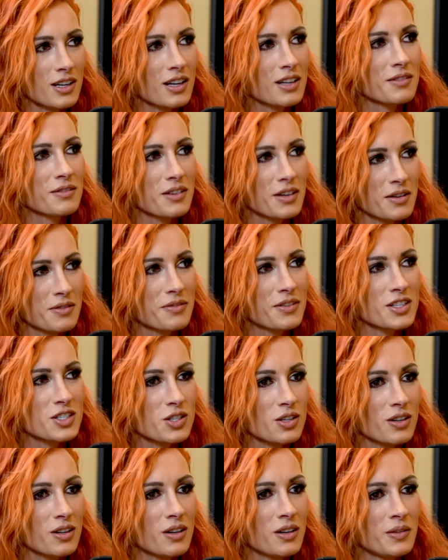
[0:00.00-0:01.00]
Kind of
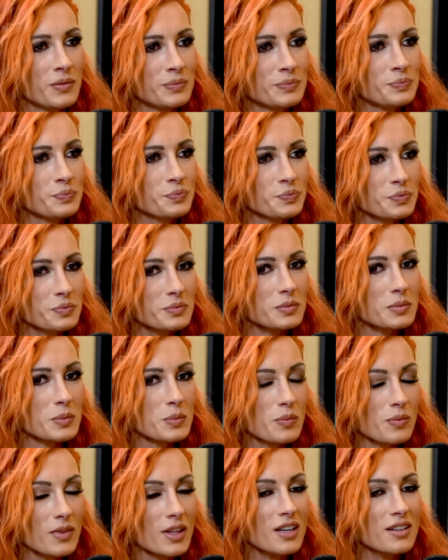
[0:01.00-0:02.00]
official
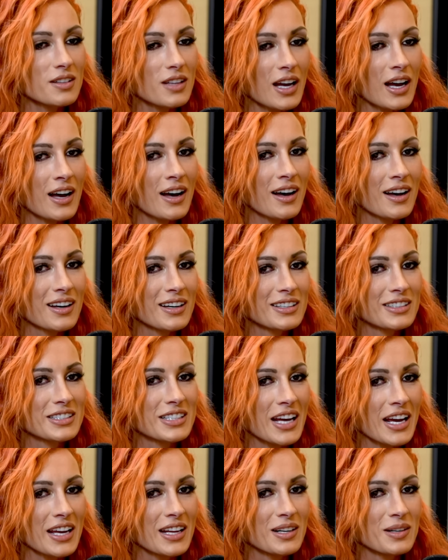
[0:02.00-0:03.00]
uh,
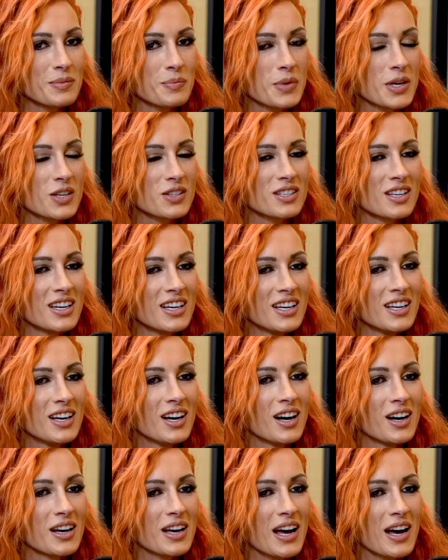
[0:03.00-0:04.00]
date because
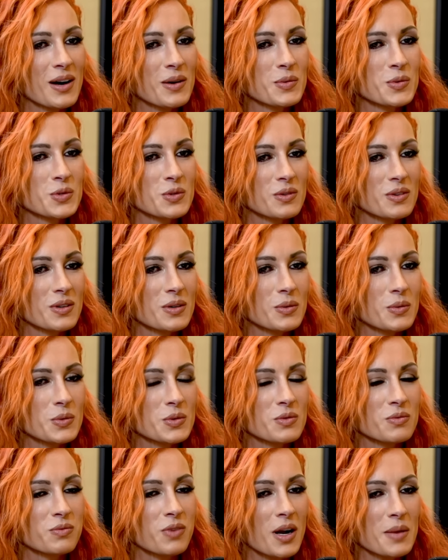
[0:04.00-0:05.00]
uh, it was it
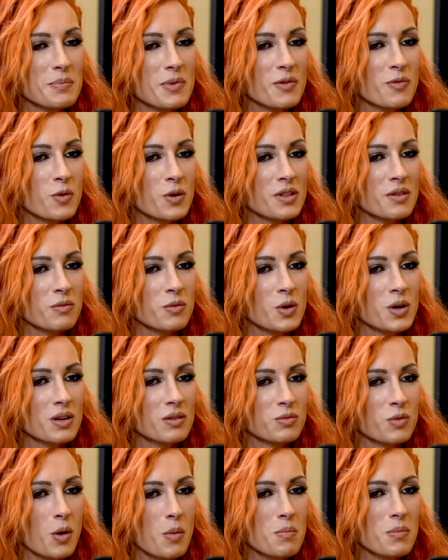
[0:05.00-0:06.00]
was right before the Royal
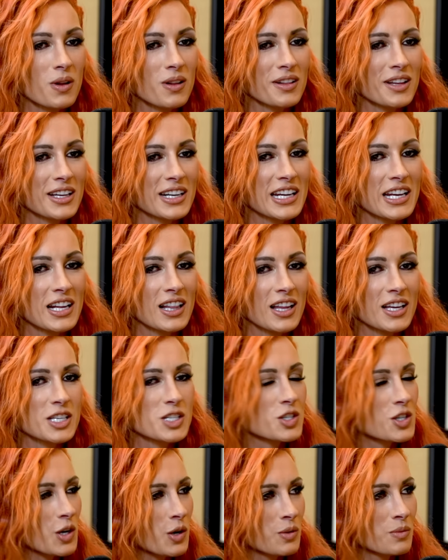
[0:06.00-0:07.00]
Rumble, and he like
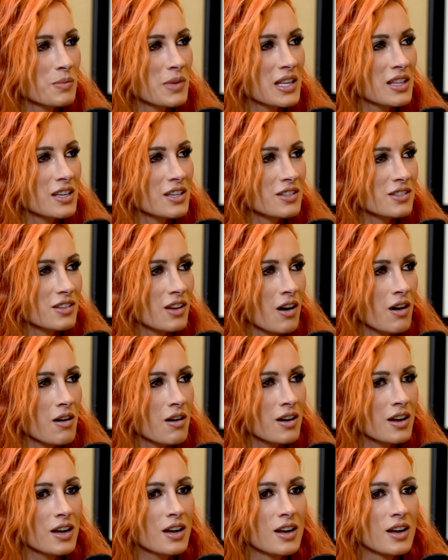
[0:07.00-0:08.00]
showed me this
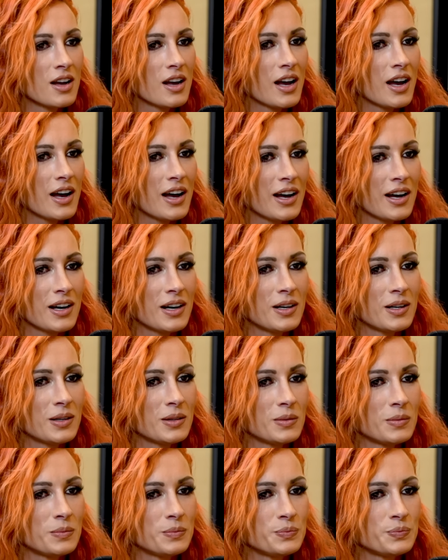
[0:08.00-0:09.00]
song,
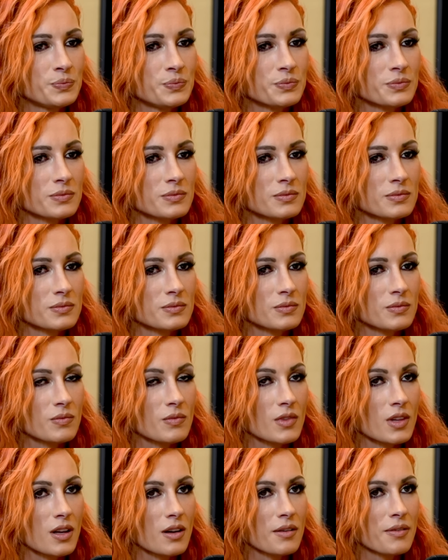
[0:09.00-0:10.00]
um,
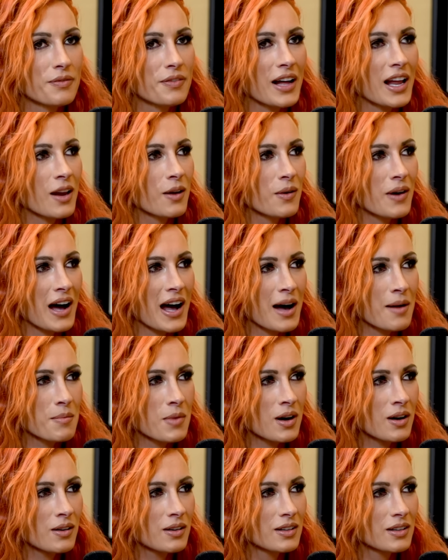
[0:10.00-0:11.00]
"Follow
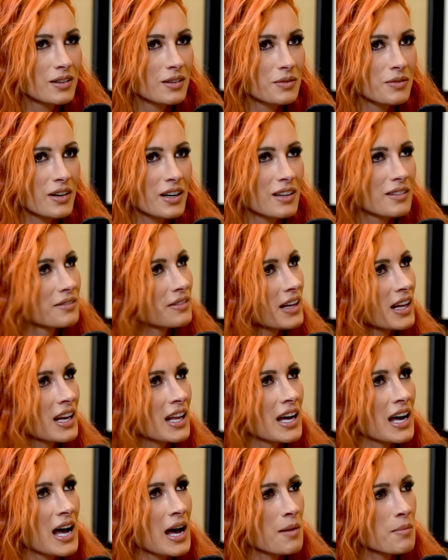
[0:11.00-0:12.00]
Ama,
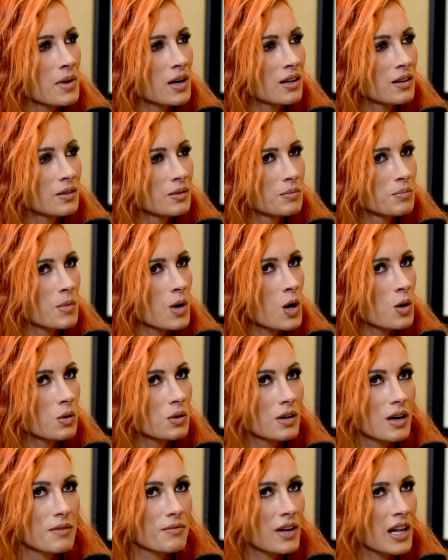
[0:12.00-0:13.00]
Follow Ama Mo,
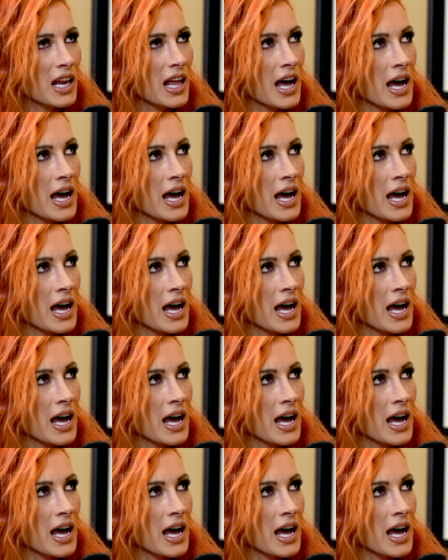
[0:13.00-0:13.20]
Follow